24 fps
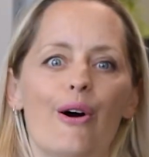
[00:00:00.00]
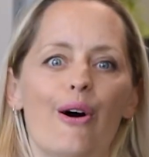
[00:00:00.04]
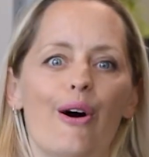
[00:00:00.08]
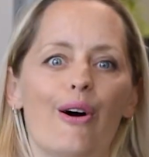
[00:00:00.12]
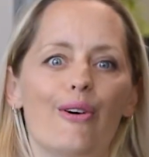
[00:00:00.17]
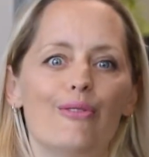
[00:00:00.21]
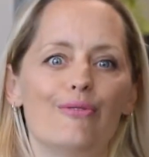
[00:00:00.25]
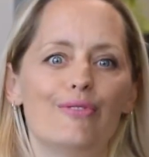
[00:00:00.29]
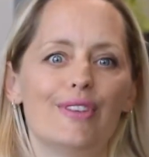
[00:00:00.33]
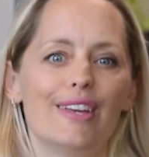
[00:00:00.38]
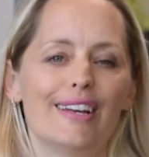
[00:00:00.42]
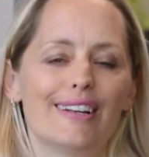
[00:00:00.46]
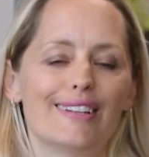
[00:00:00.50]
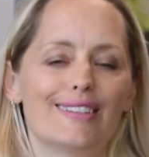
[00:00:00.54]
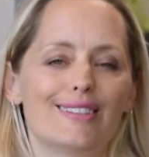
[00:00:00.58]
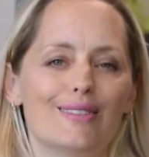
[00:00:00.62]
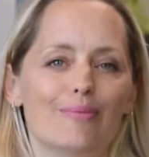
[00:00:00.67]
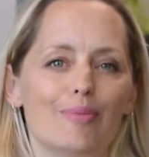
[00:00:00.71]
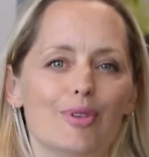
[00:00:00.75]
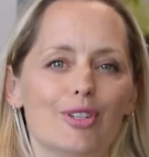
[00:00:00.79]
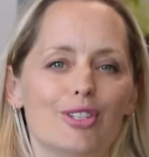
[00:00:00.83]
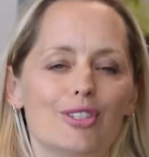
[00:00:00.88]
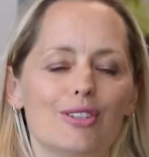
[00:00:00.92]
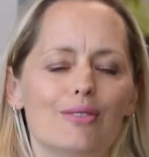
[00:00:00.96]
of the
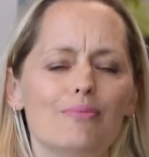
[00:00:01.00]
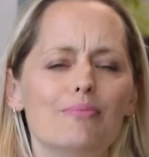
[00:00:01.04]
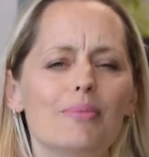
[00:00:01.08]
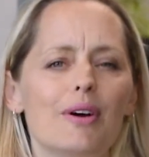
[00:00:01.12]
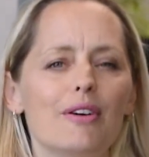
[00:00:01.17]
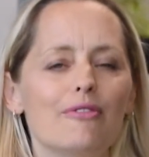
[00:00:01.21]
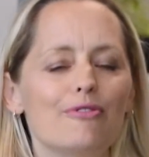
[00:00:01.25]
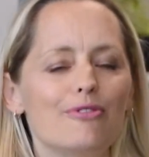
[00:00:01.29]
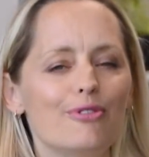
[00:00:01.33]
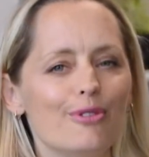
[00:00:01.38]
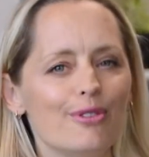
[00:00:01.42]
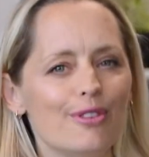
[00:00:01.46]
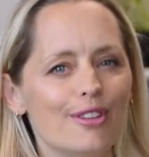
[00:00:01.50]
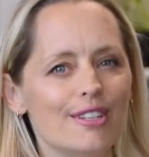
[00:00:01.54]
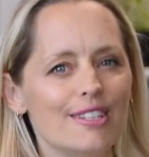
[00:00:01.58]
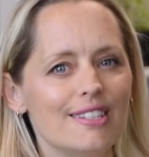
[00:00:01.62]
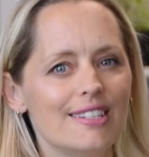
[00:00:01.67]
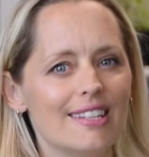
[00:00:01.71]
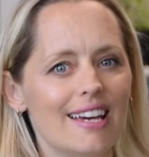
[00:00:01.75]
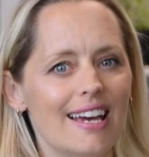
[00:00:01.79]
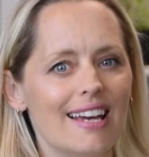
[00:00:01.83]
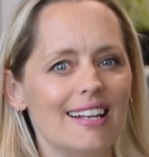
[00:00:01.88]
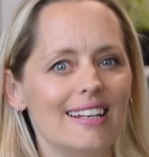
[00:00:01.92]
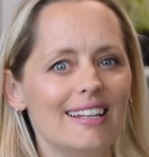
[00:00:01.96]
exhibition, but for the
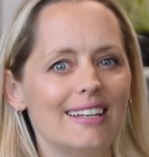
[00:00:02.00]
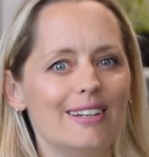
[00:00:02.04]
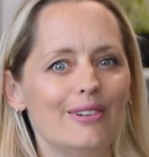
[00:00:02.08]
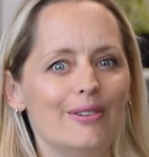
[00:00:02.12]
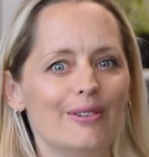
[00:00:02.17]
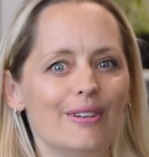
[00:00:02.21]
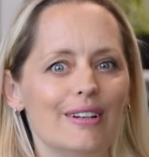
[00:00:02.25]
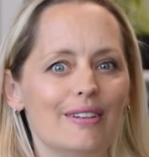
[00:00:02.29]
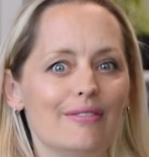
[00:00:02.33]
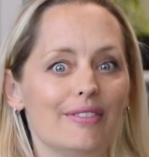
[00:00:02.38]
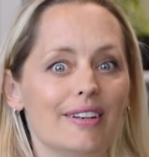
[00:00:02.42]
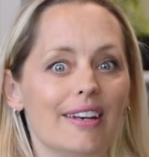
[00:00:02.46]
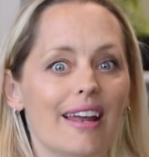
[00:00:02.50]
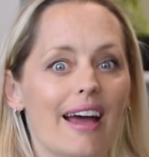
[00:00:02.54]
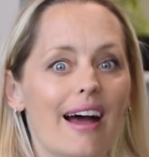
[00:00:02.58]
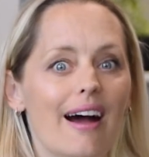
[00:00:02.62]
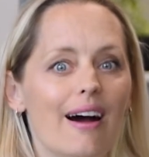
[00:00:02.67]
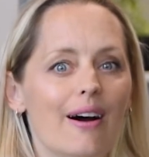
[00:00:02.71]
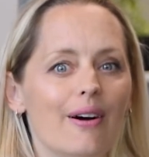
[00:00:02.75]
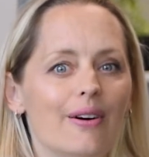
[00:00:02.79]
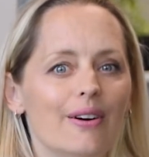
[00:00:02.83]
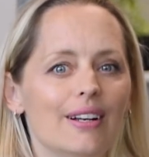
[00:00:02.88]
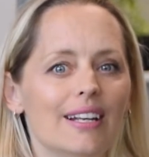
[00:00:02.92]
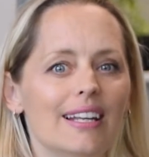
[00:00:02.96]
daily or even
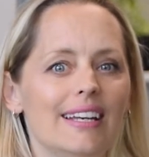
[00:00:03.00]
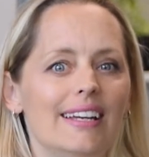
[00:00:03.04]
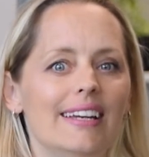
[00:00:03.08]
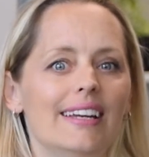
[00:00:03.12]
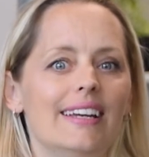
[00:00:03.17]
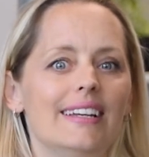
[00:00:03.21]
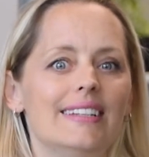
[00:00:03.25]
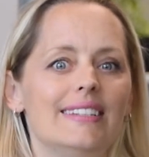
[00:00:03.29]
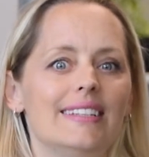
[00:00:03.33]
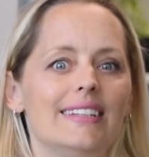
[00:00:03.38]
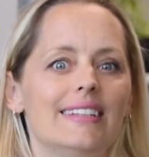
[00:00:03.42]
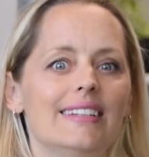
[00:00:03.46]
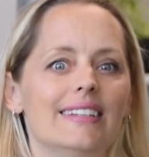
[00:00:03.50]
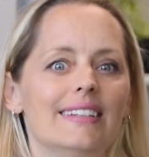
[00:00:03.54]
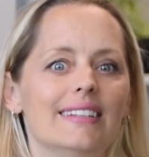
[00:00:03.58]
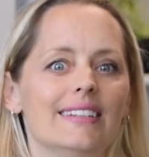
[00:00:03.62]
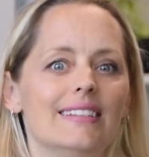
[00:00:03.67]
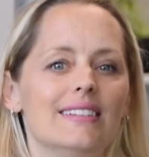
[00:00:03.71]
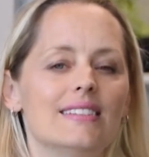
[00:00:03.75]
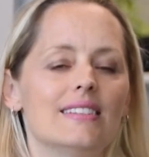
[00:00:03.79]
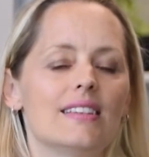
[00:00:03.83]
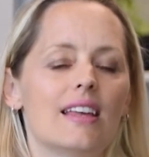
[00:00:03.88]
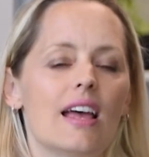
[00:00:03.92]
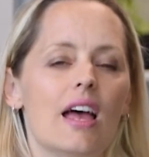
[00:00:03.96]
hourly
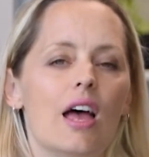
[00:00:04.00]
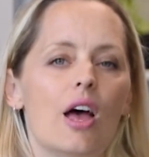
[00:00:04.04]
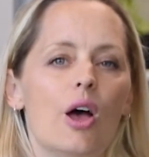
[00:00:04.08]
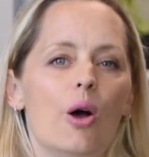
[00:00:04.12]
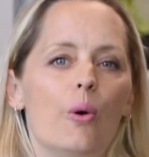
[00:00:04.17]
attendance,